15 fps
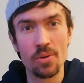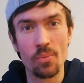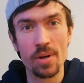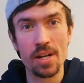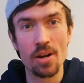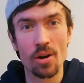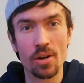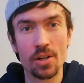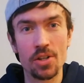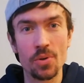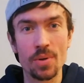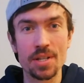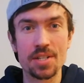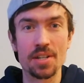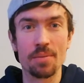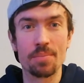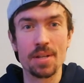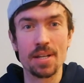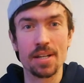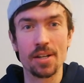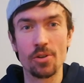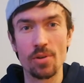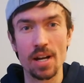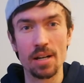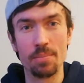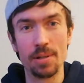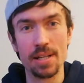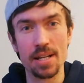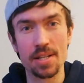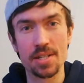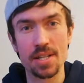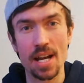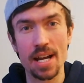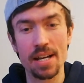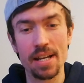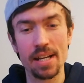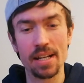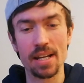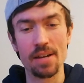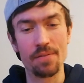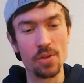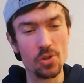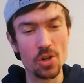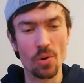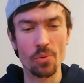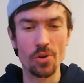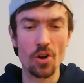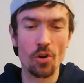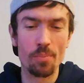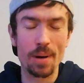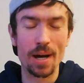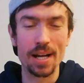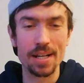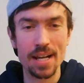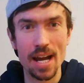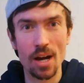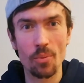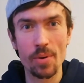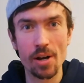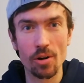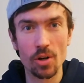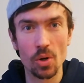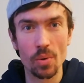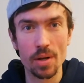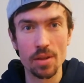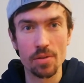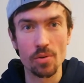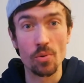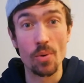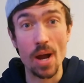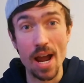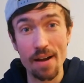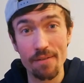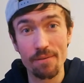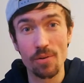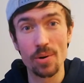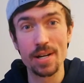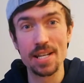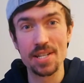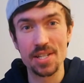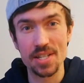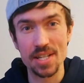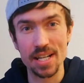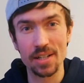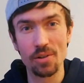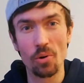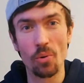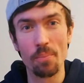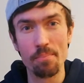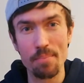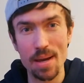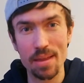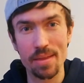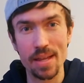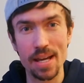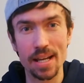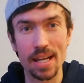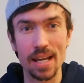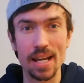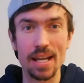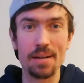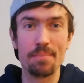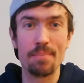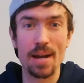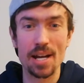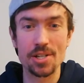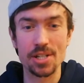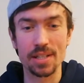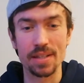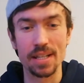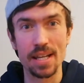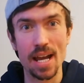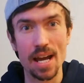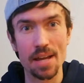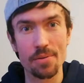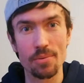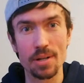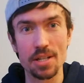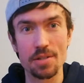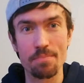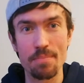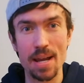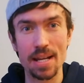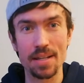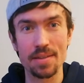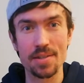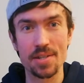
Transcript: we are doing something incredibly exciting. If you don't know by now, we are going through every single mythic in Magic the Gathering's main